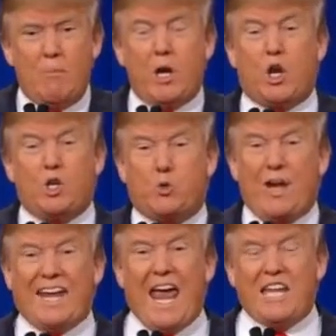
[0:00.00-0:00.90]
because
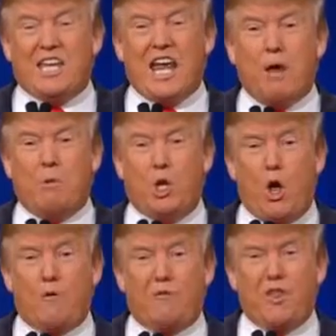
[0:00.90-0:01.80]
we can't take him
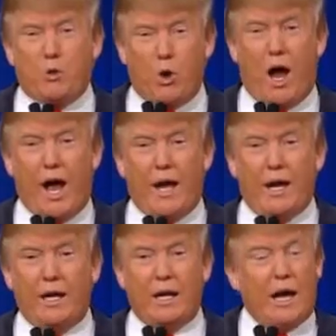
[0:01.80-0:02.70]
along for the ride.
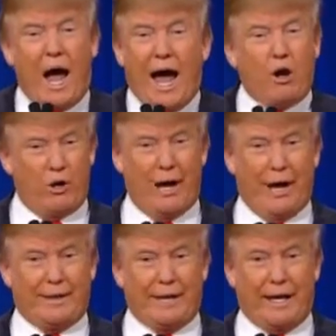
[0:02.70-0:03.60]
I don't
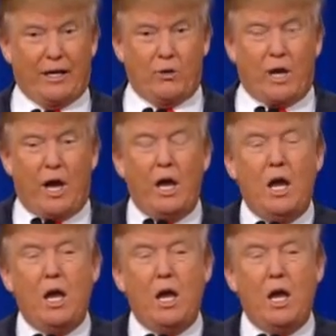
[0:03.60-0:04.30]
like that, okay?